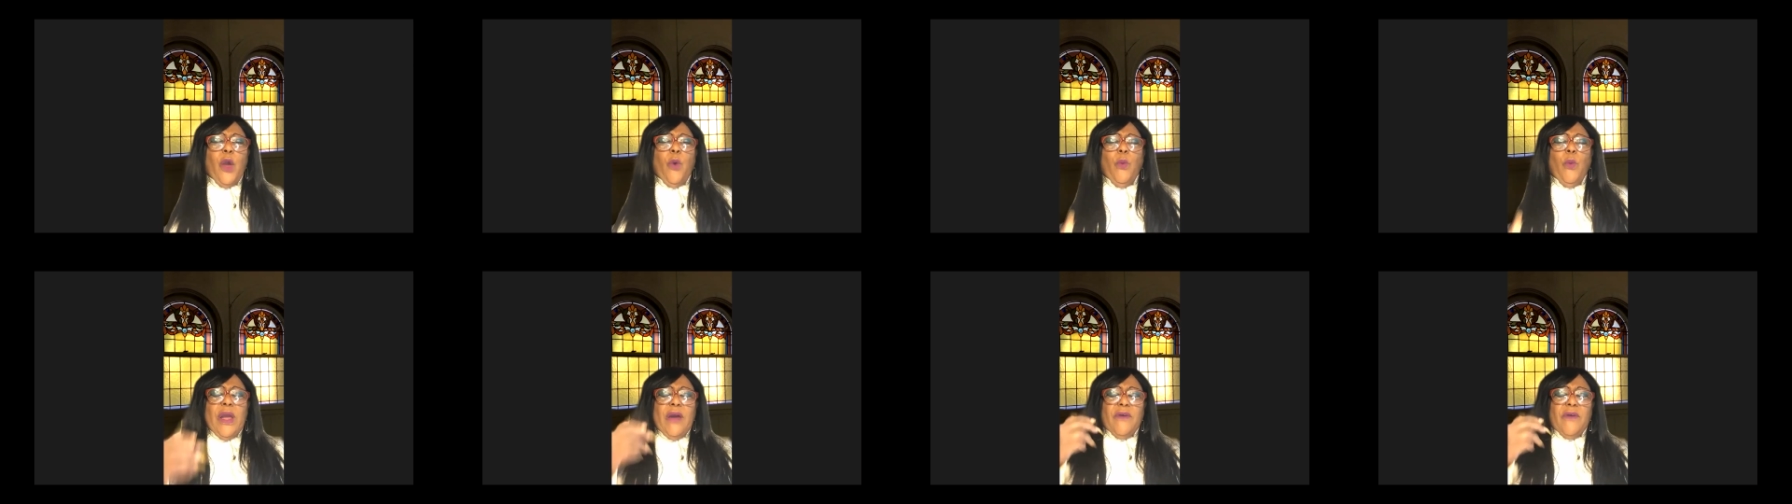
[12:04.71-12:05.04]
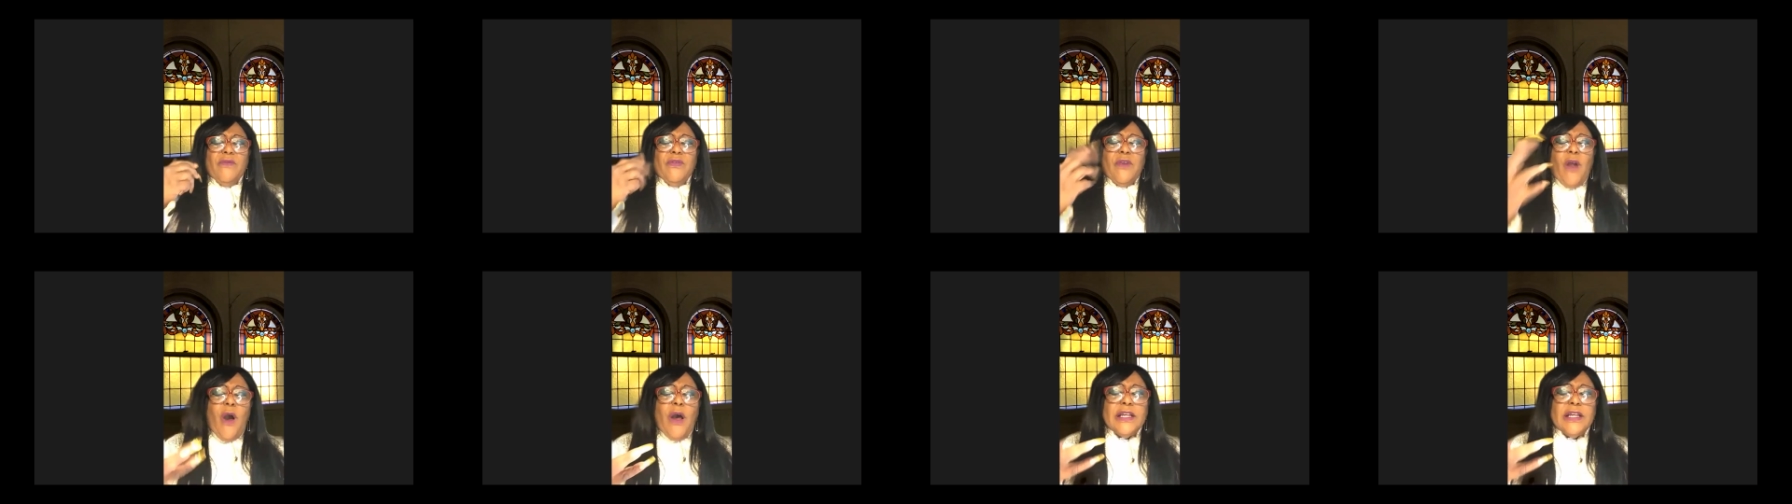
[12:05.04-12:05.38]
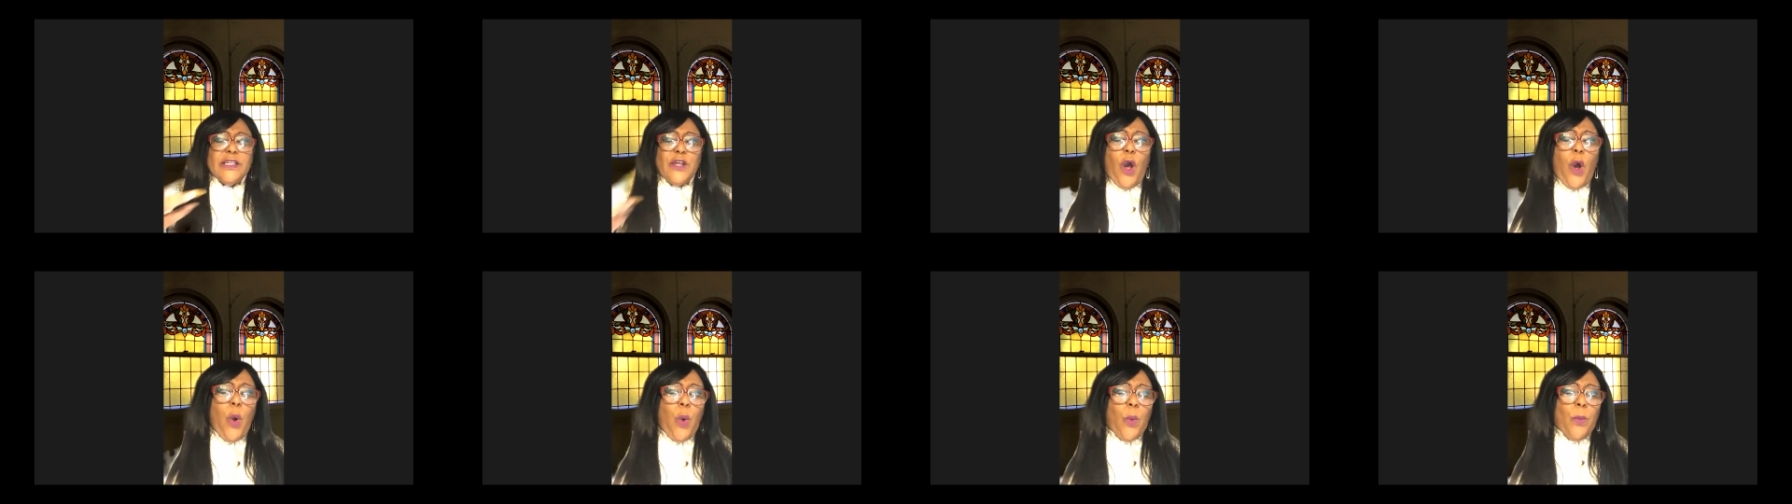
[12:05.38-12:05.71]
We have
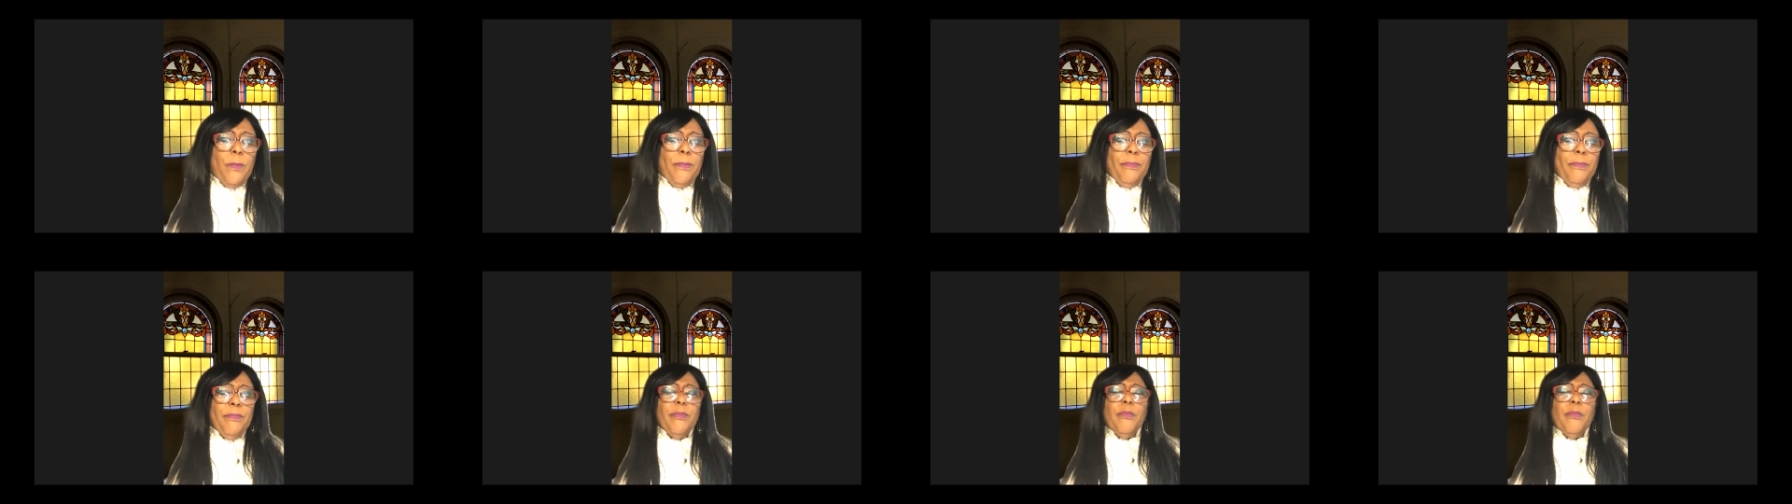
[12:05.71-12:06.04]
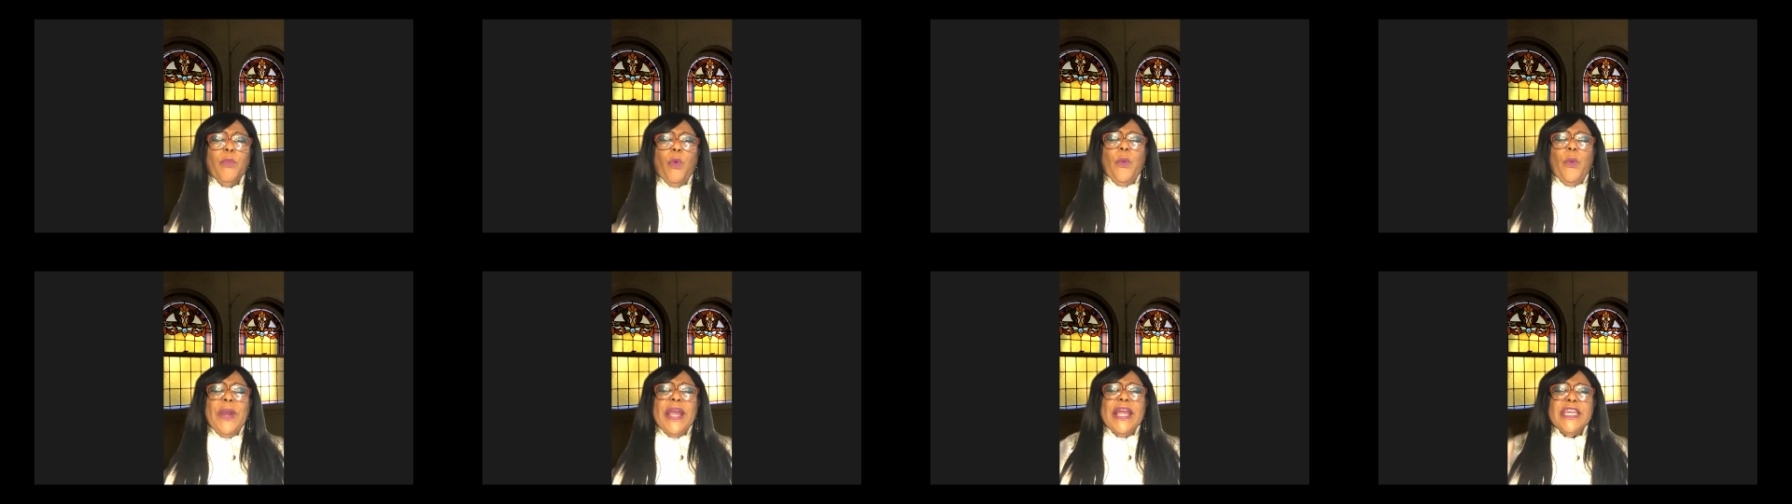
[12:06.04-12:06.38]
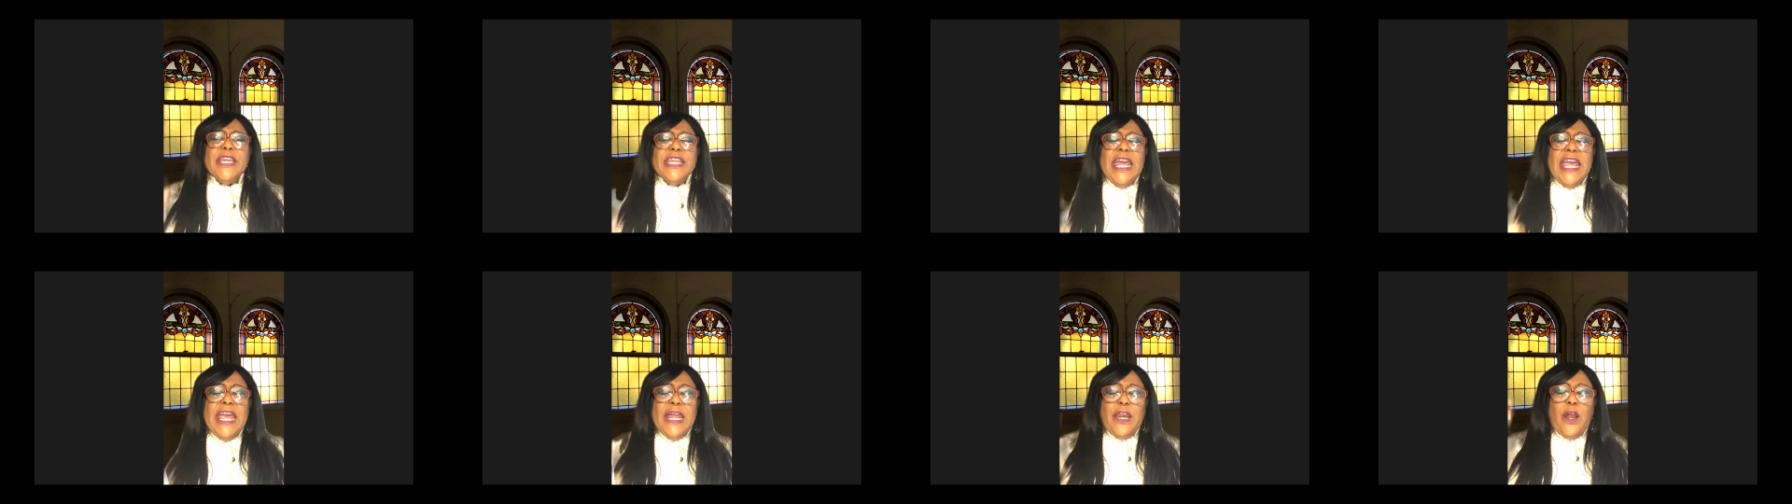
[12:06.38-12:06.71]
lost hope. But we
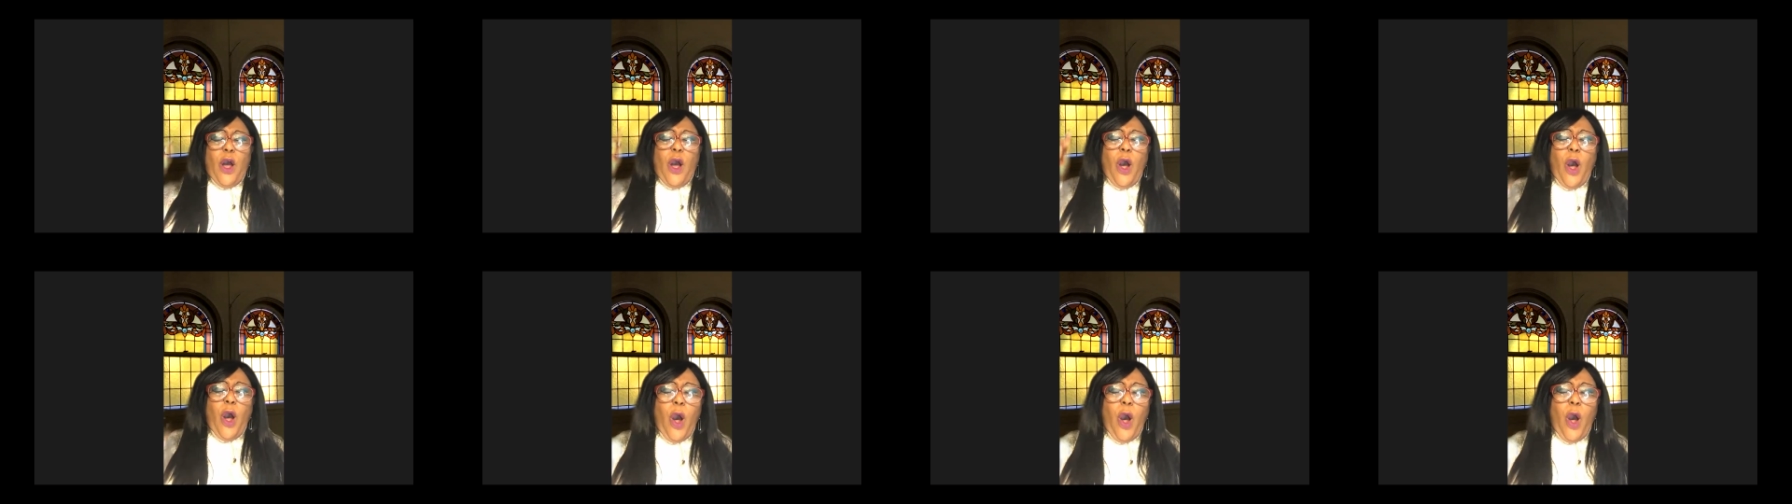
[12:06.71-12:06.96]
need